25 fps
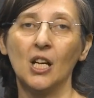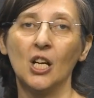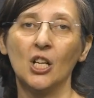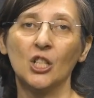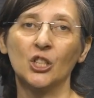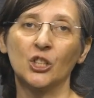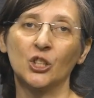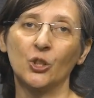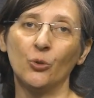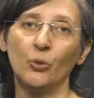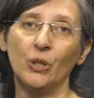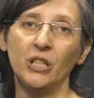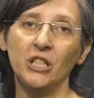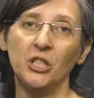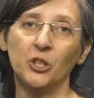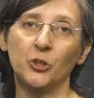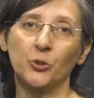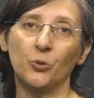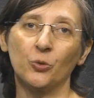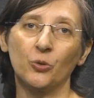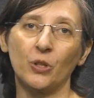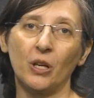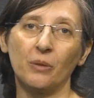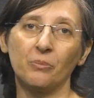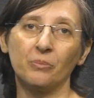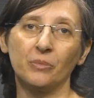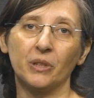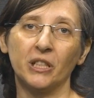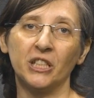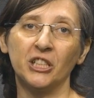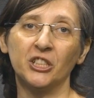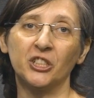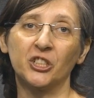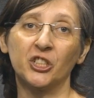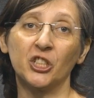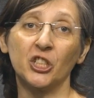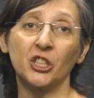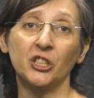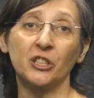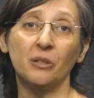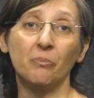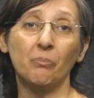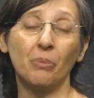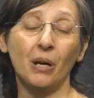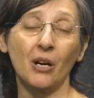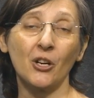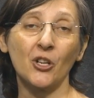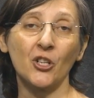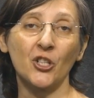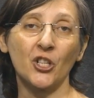So a histogram is just a
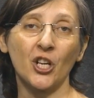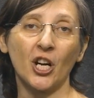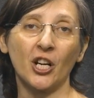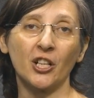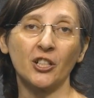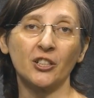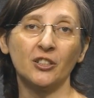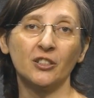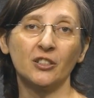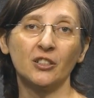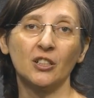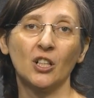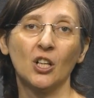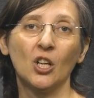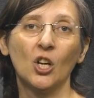bar chart